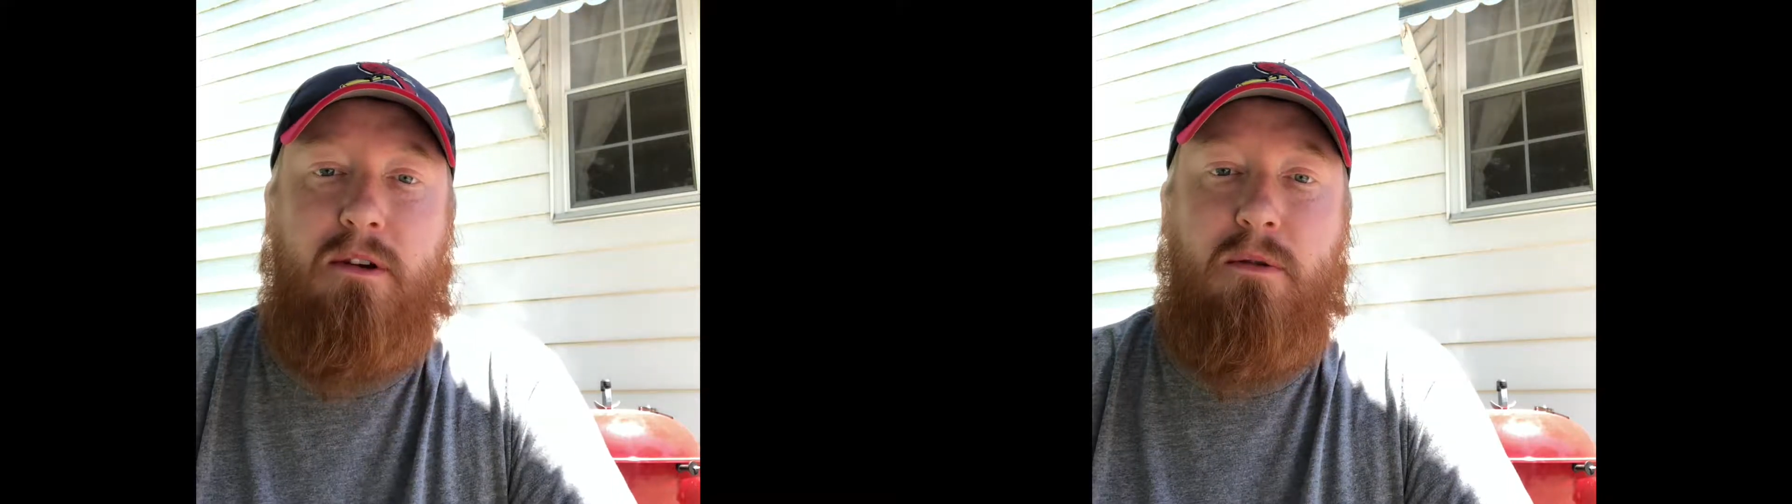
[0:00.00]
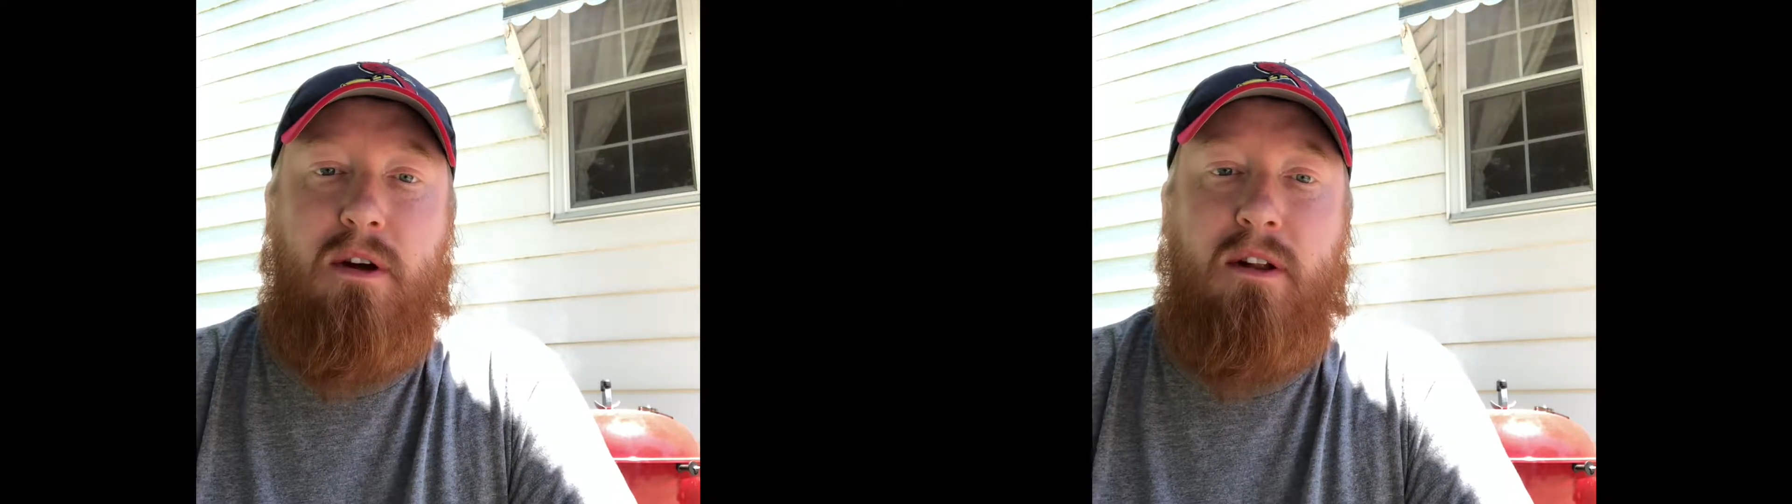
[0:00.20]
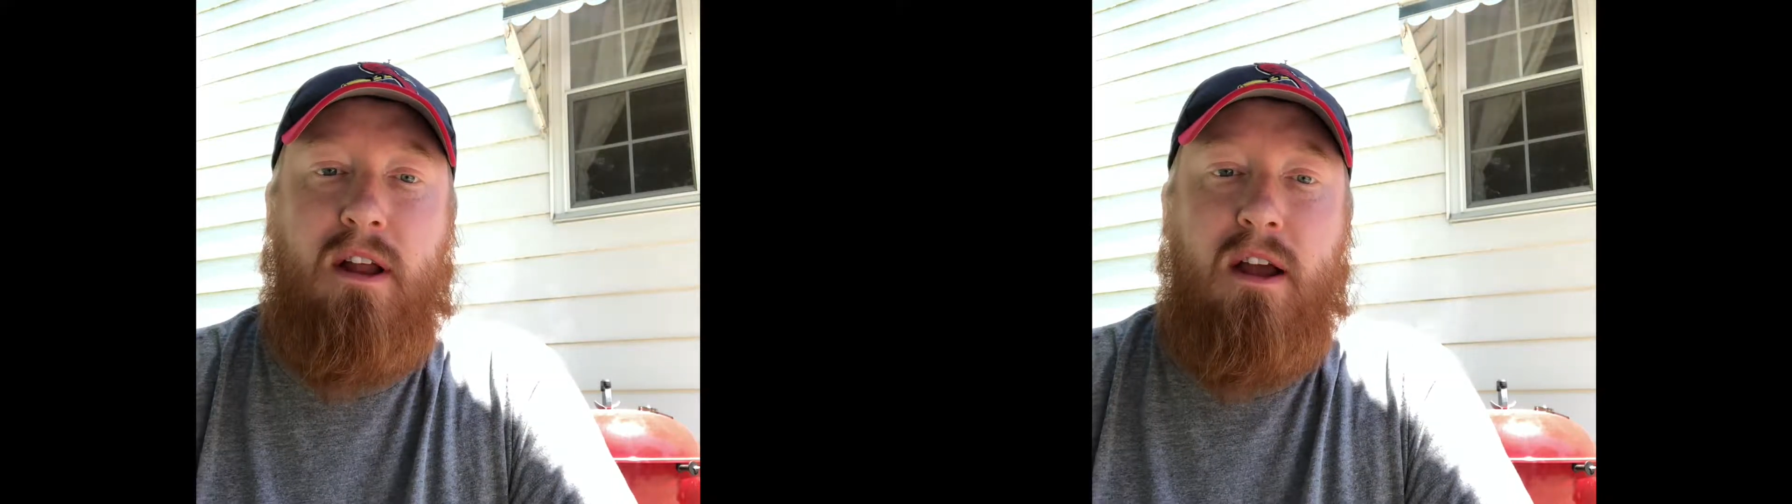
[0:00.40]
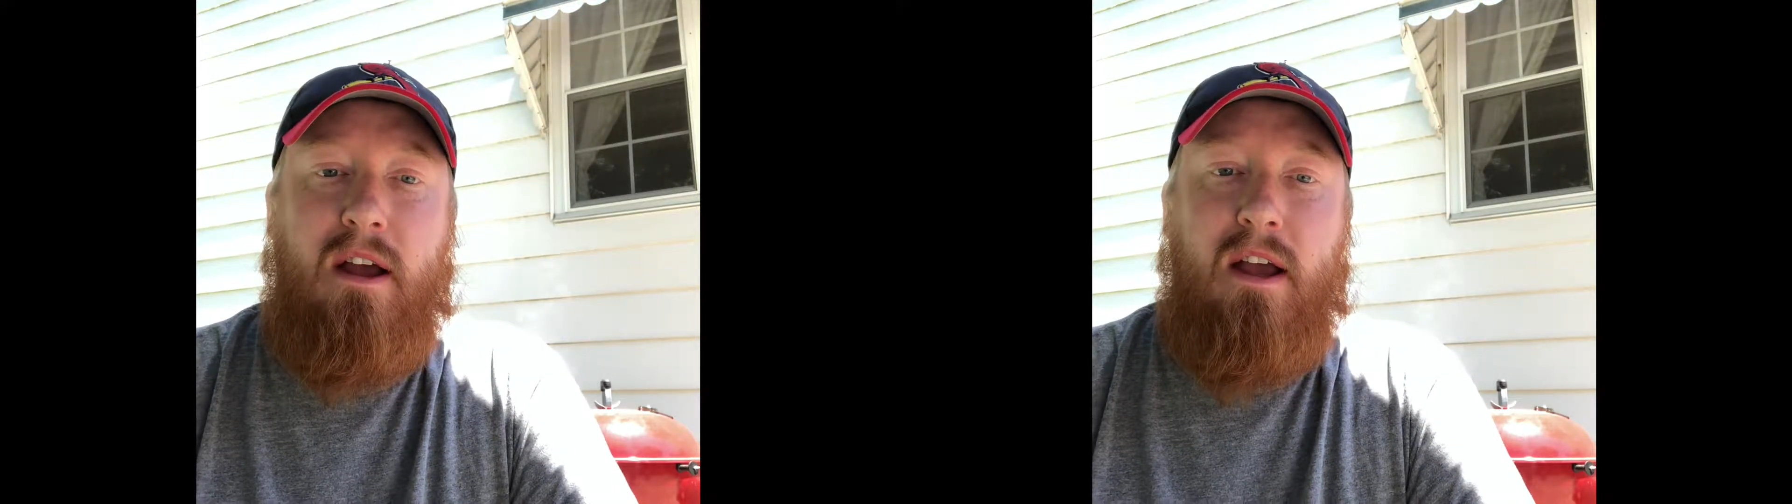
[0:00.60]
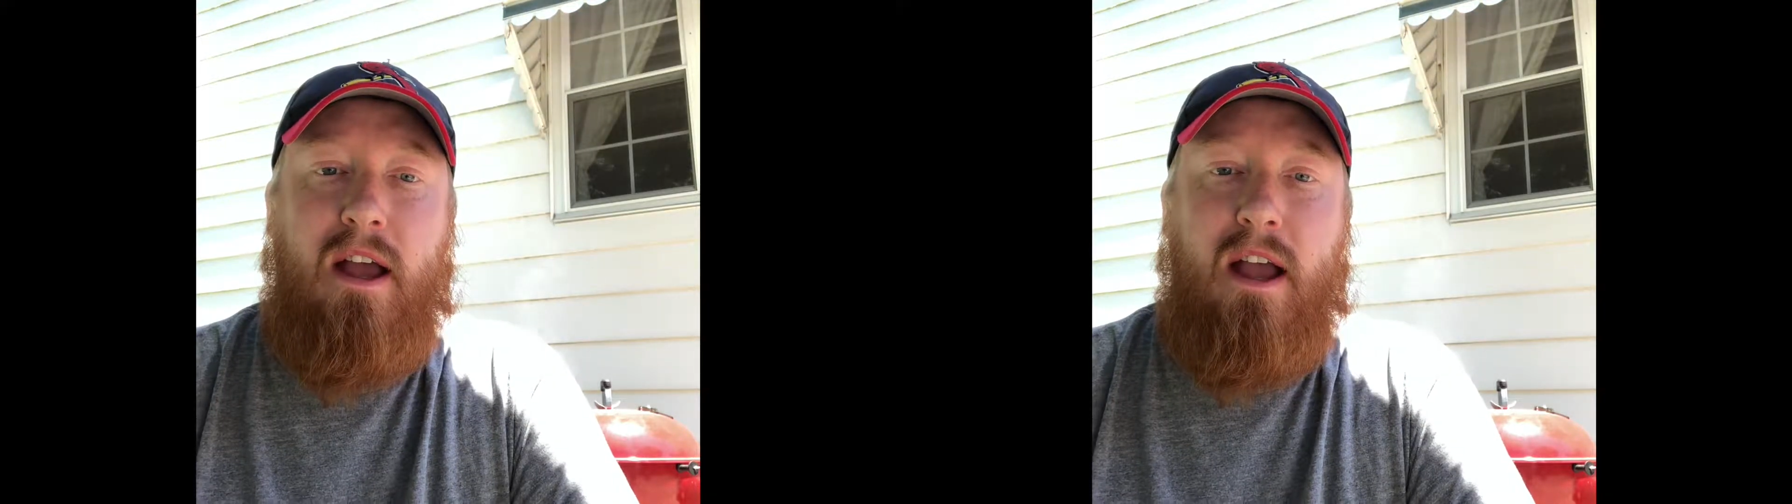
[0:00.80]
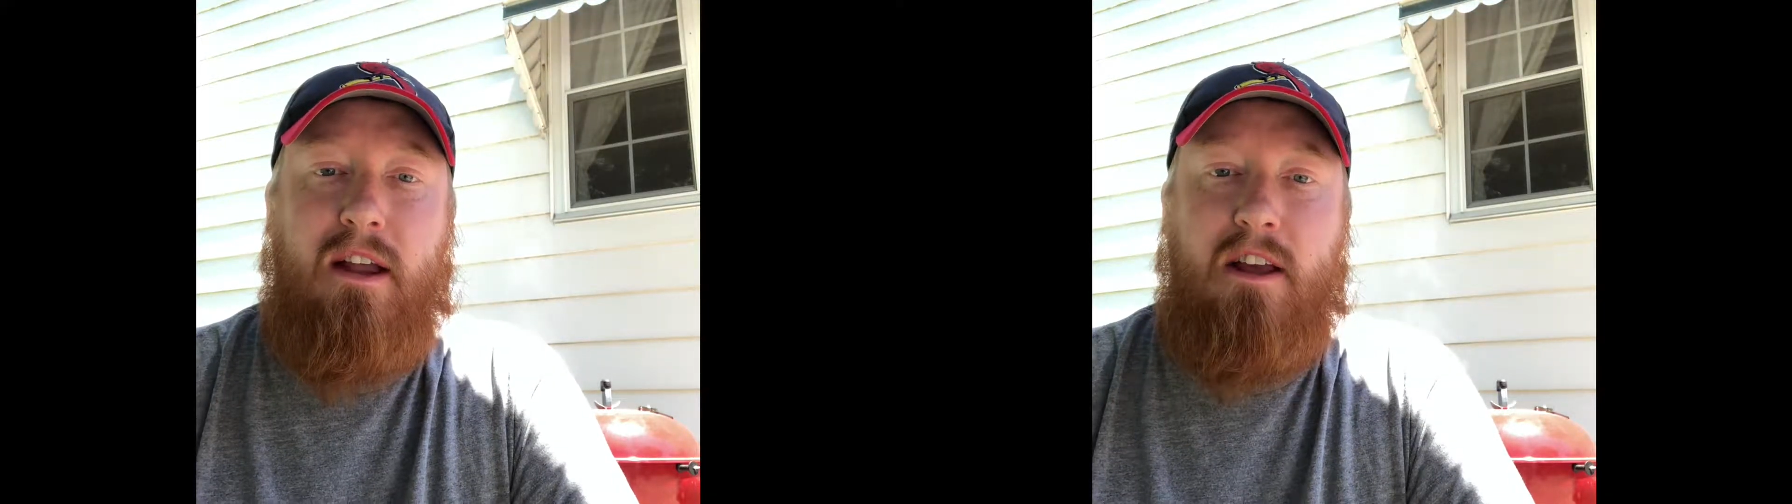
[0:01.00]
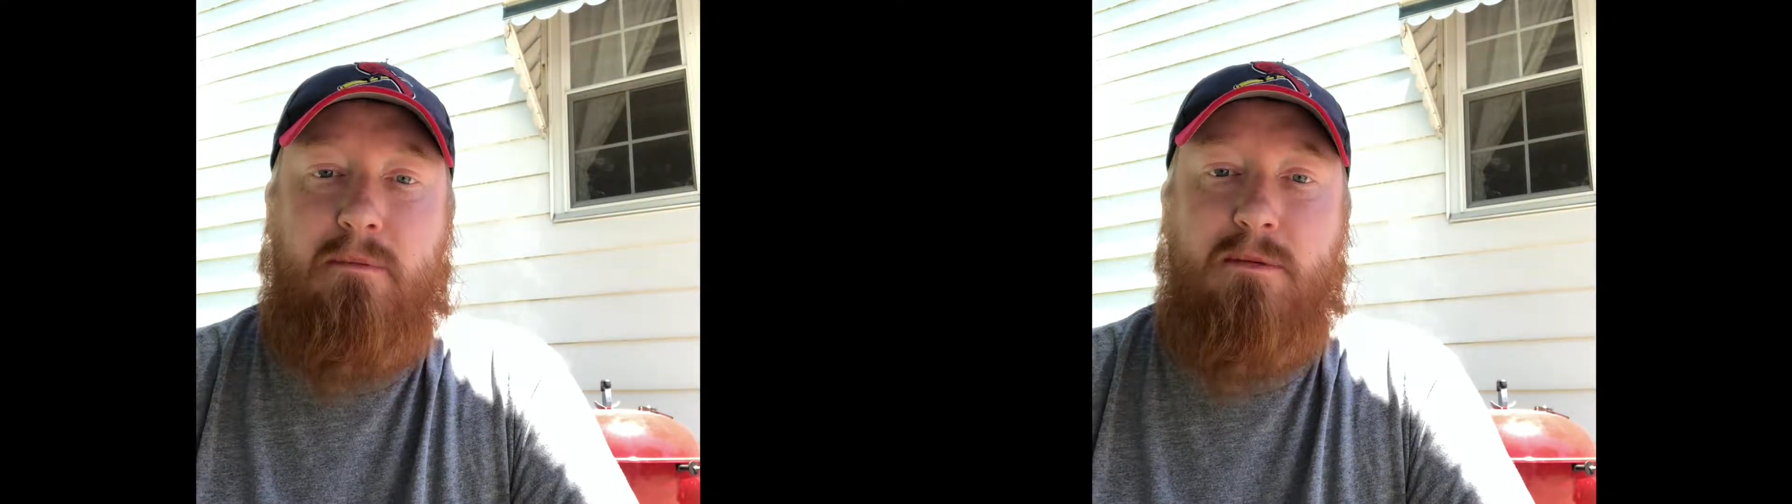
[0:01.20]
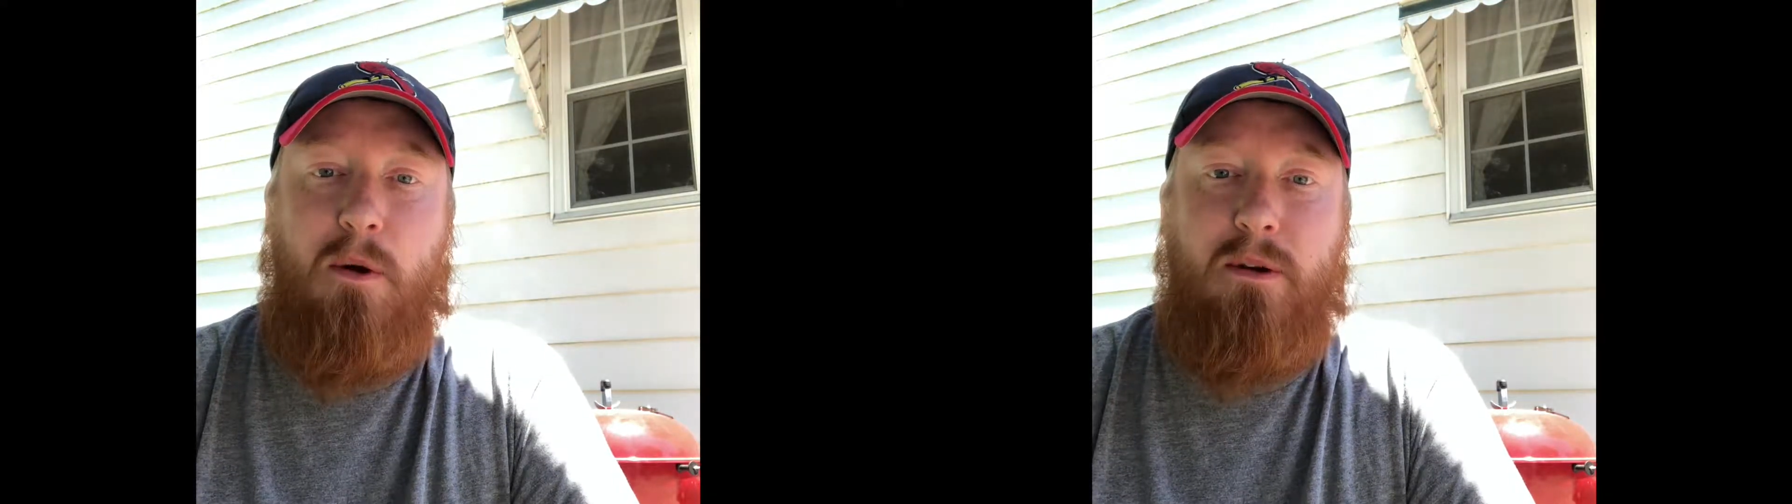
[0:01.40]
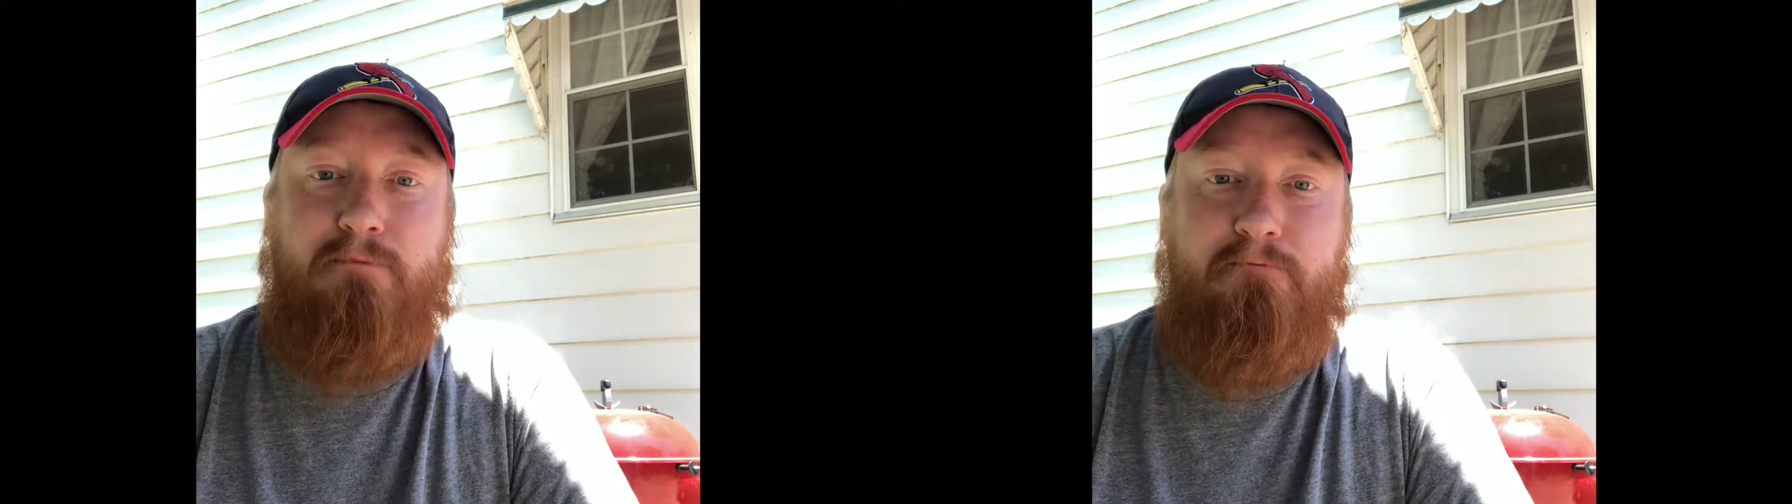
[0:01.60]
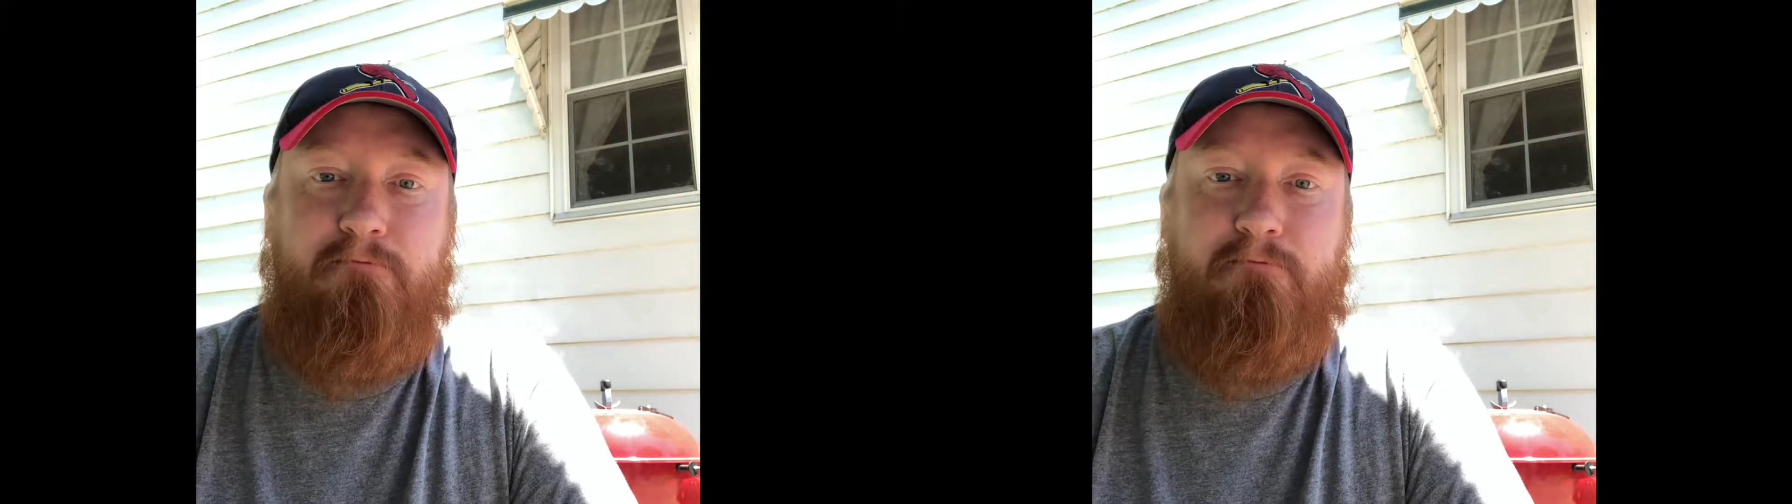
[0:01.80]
grill and get them smoking.